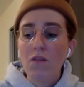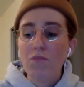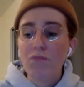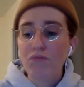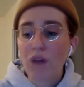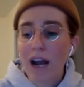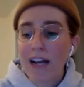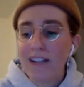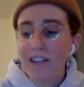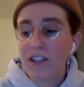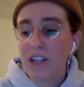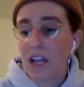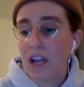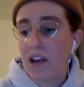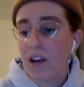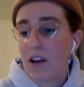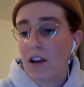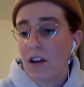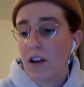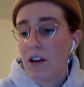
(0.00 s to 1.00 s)
Bryson,
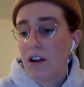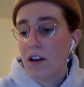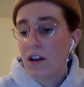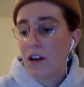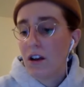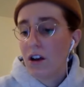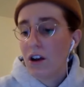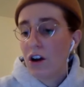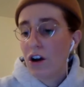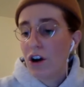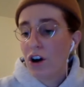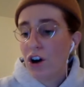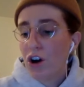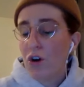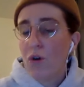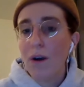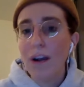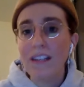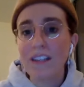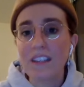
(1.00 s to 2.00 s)

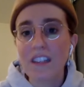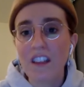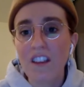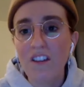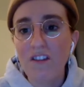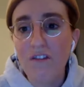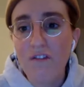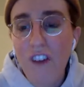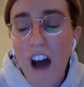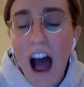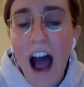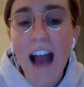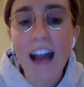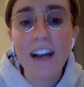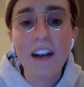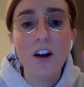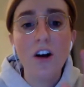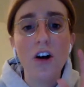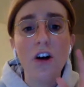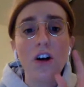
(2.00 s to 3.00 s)
who is the
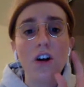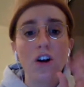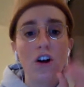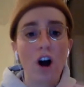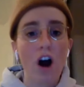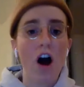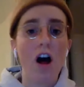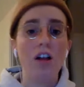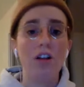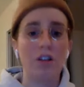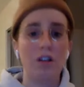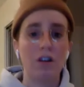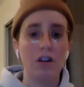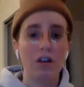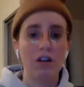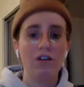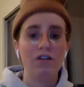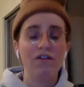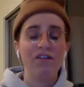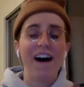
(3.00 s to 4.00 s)
final caller?
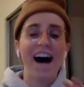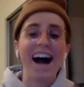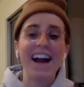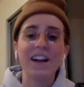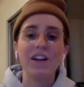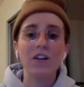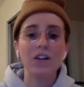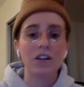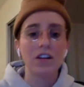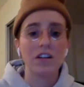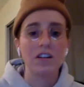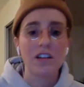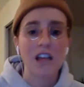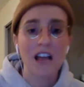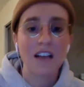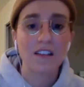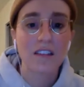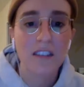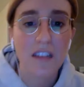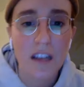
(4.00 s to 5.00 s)
Final
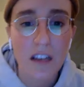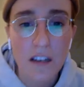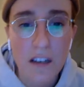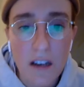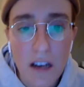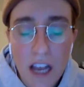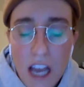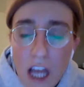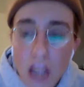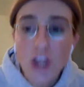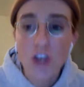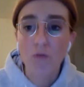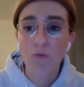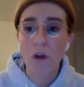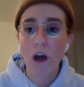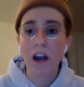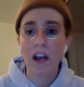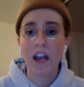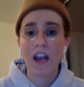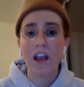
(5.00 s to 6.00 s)
contestant in the
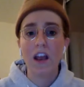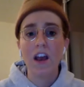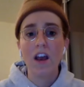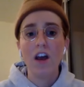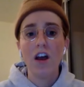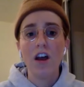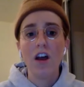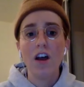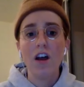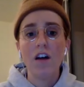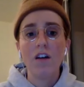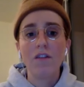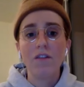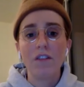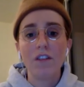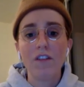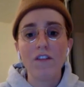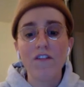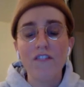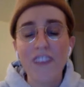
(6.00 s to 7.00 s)
running for
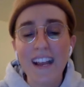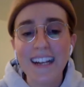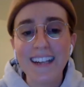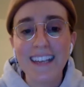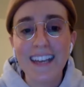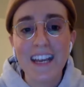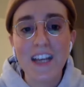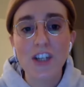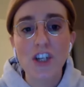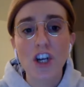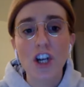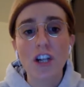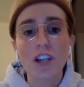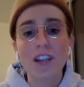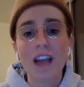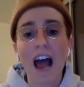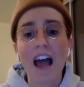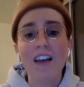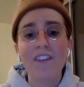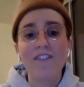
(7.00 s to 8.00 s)
the vintage
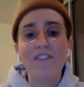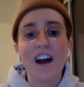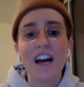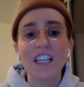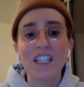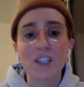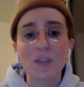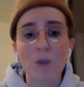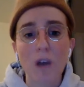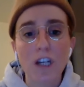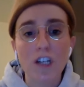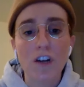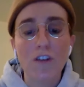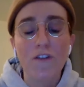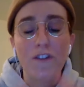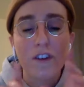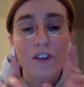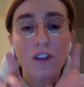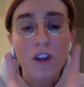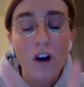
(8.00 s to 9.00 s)
Dykevice sweatshirt.
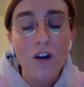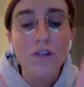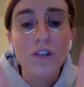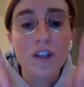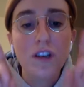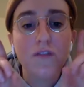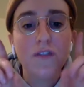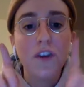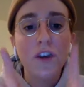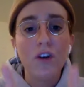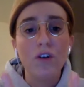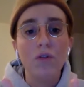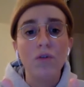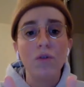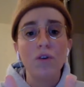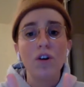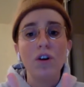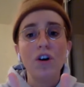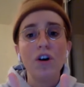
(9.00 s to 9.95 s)
For those of you